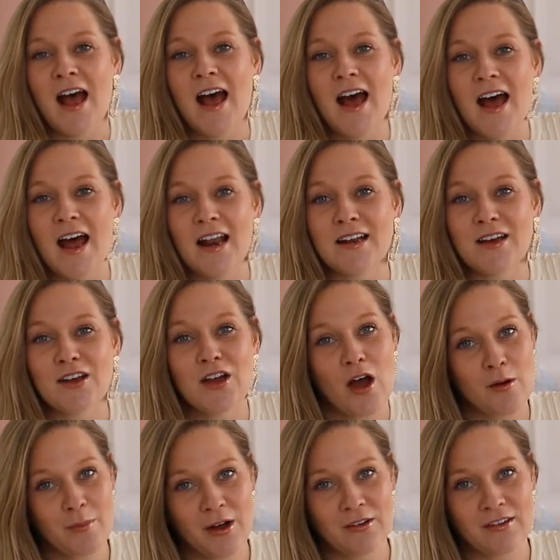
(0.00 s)
and
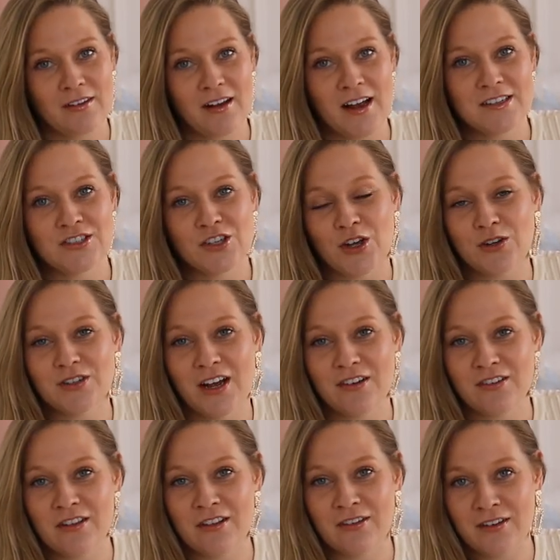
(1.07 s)
come outside to go
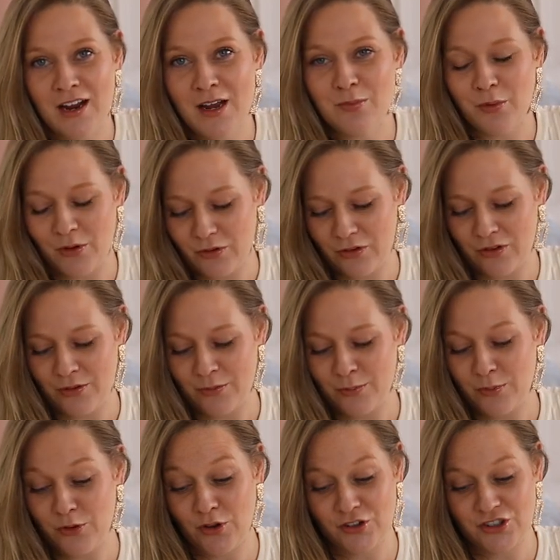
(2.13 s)
down to the stables.
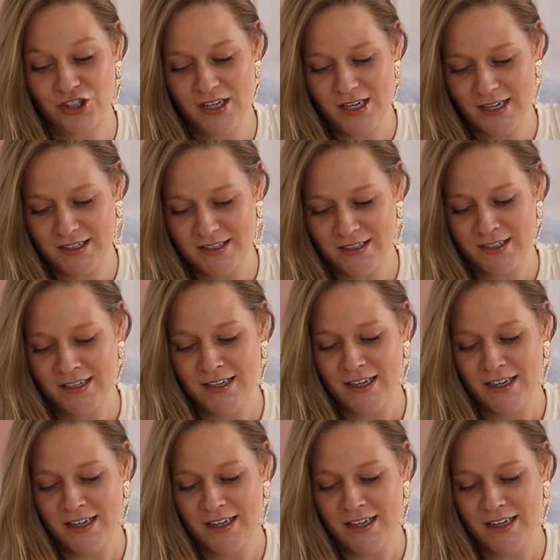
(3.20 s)
So she did.